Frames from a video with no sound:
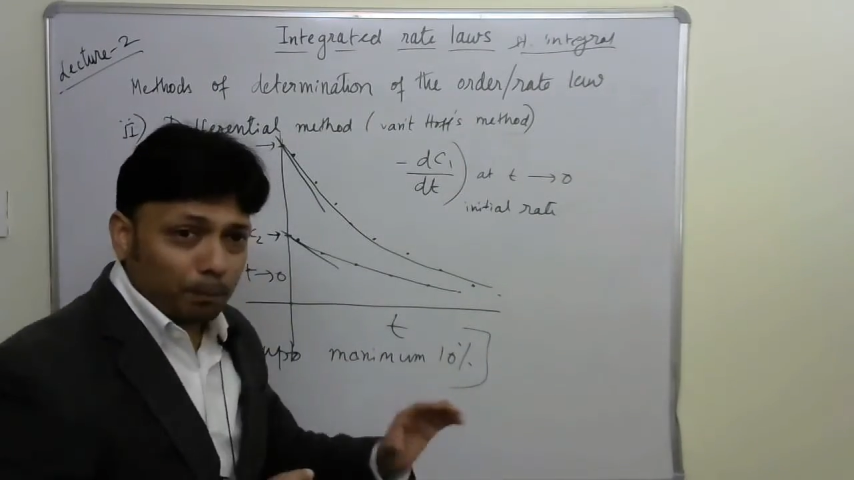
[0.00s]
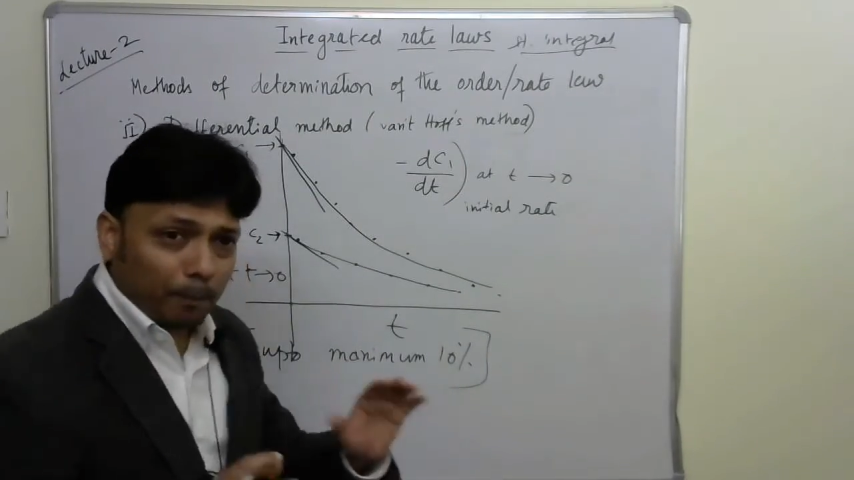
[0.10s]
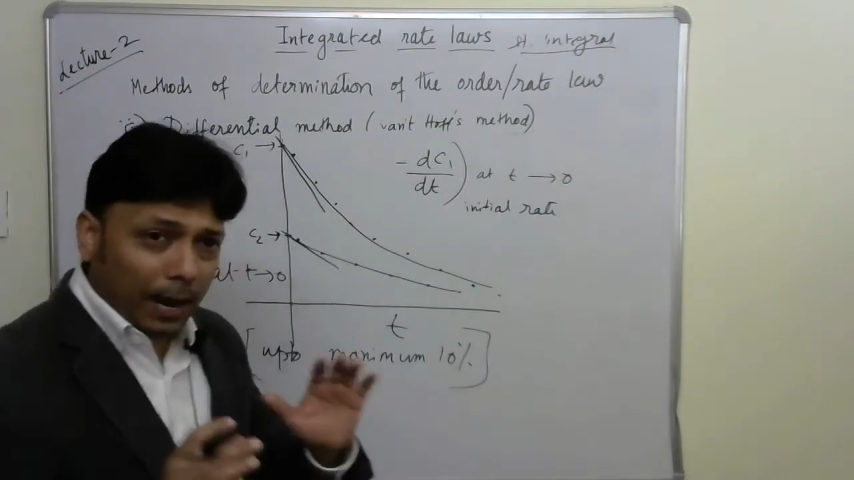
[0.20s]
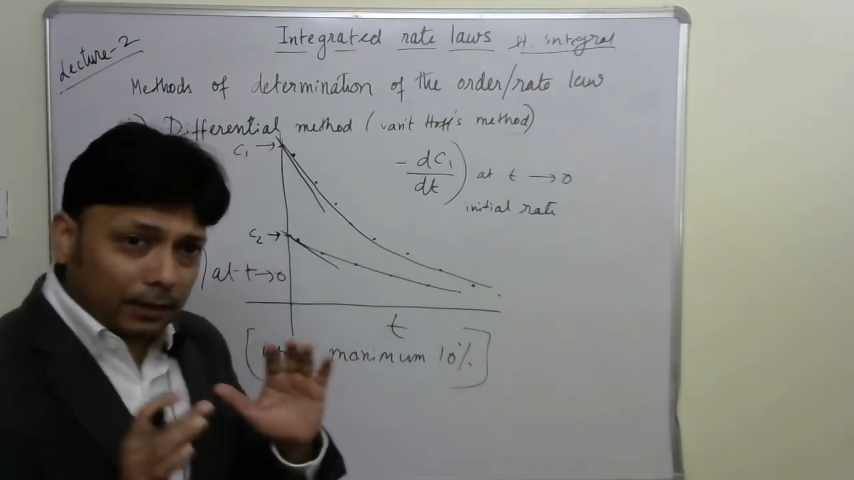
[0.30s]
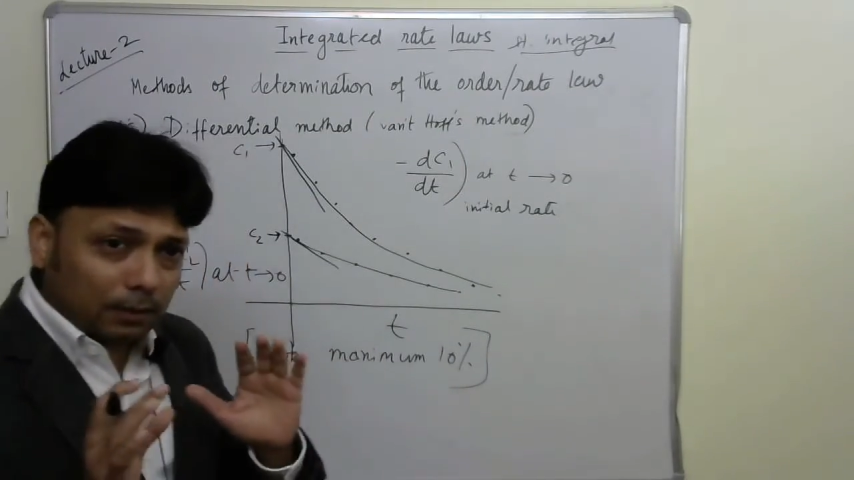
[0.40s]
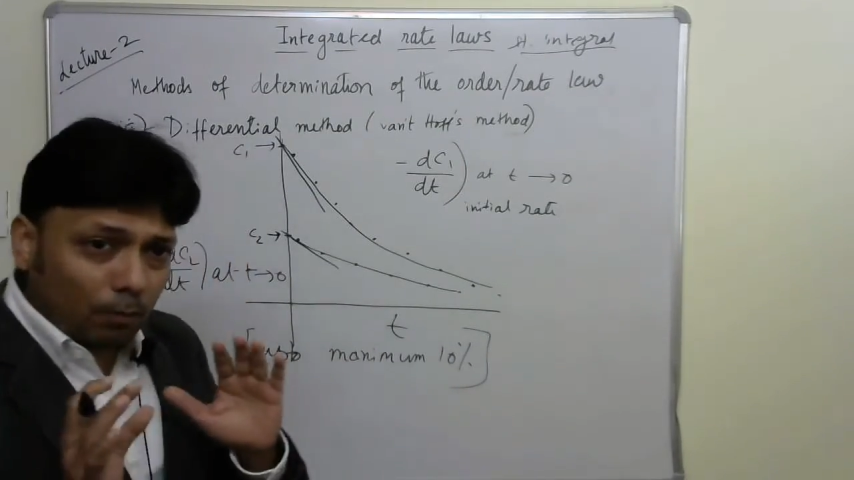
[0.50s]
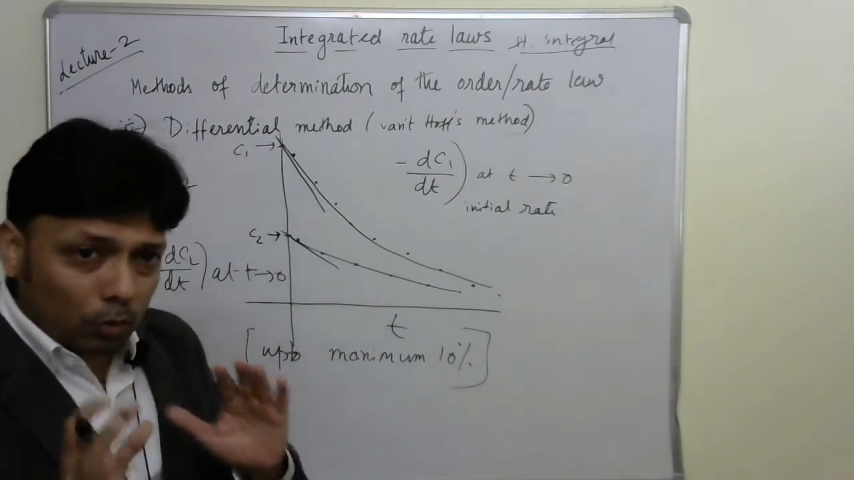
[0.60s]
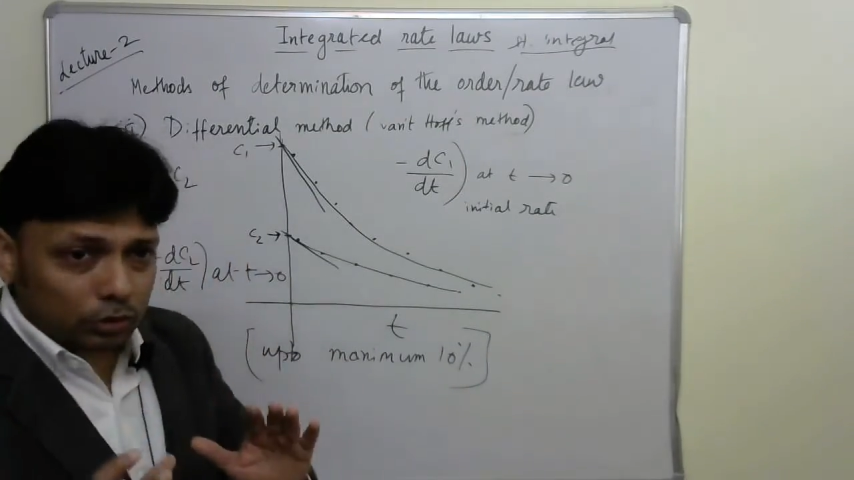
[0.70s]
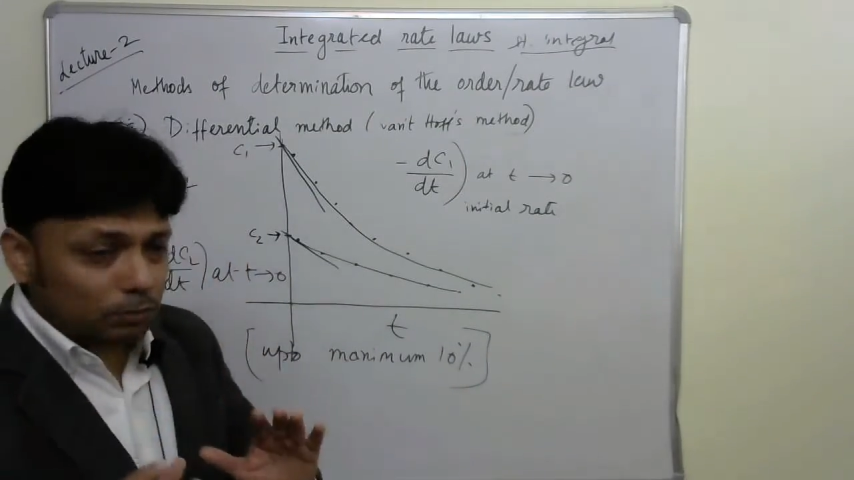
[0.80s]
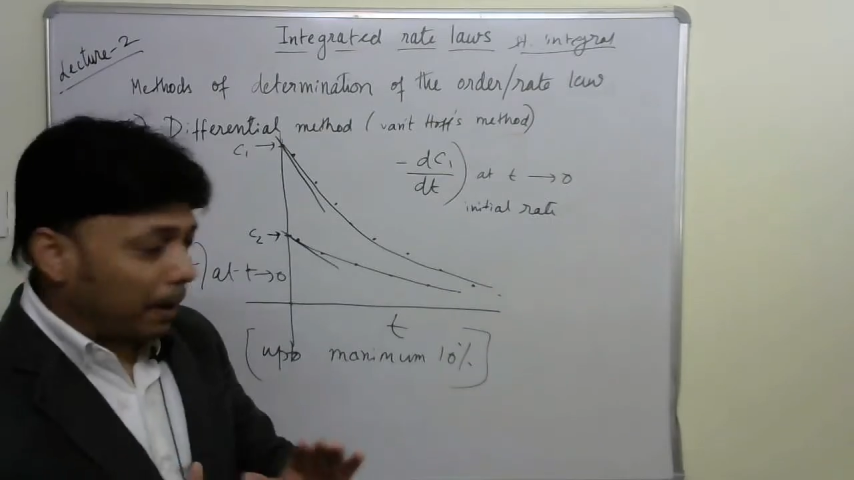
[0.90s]
at the
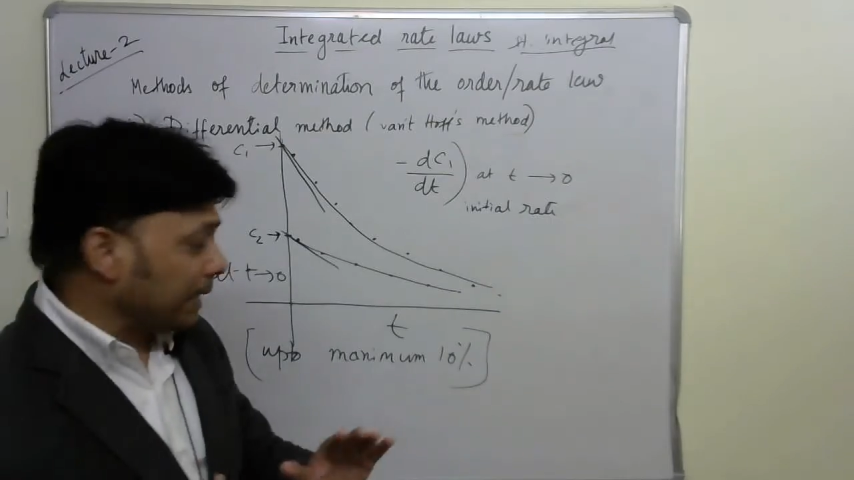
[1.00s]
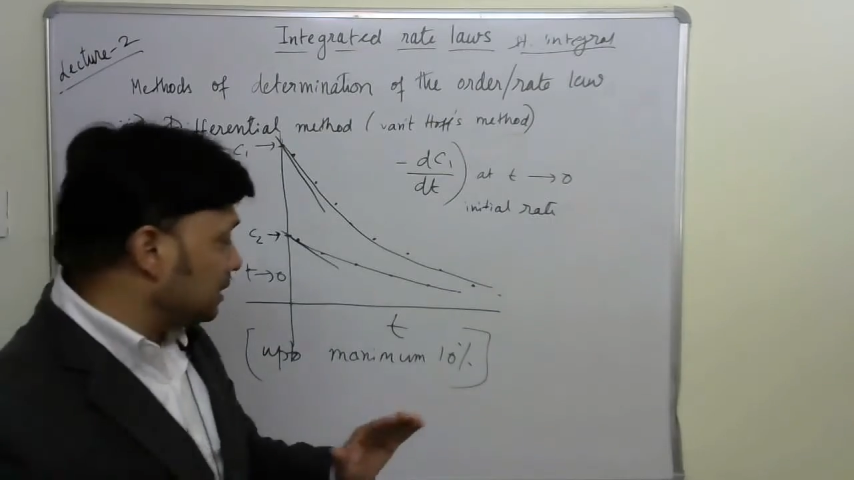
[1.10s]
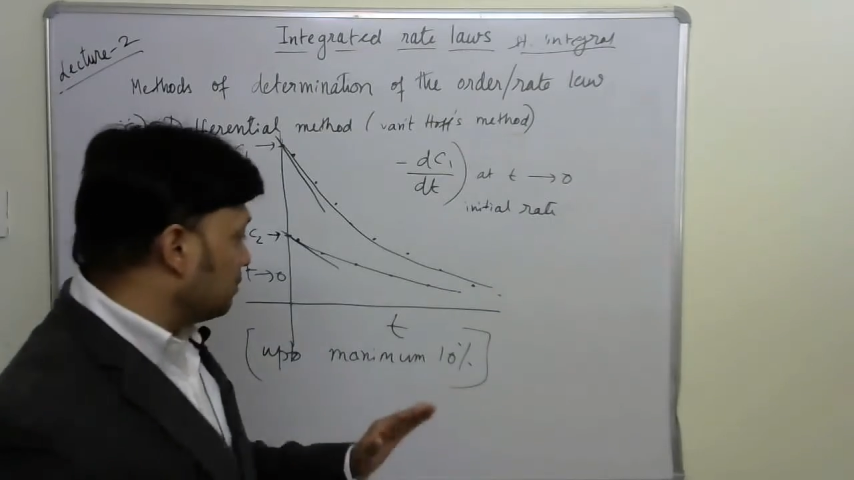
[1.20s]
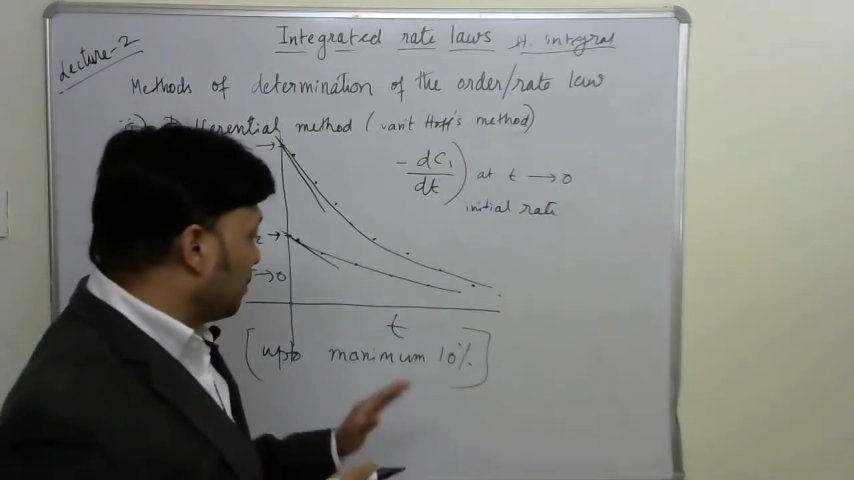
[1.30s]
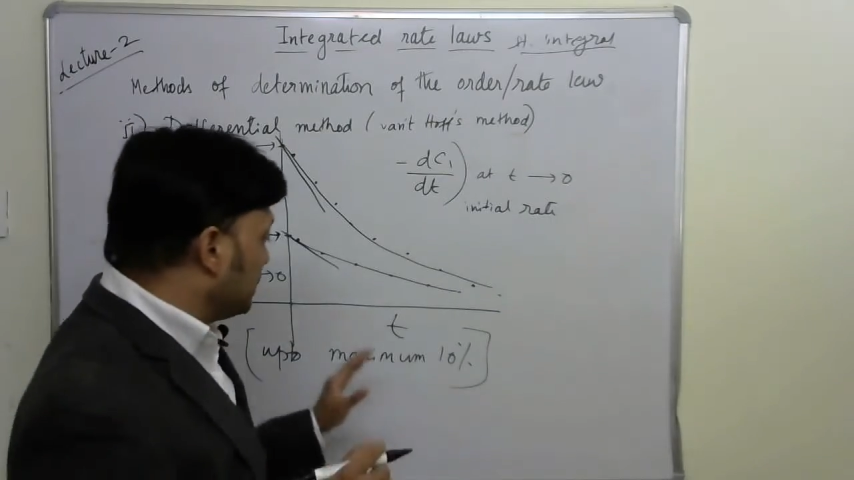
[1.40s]
most maximum